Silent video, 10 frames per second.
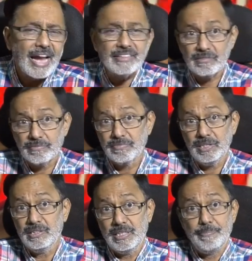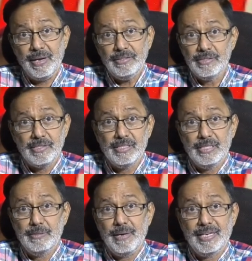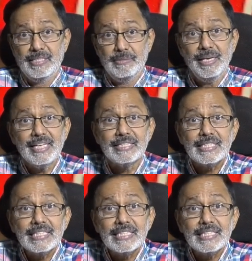And this is embarrassingly badly made.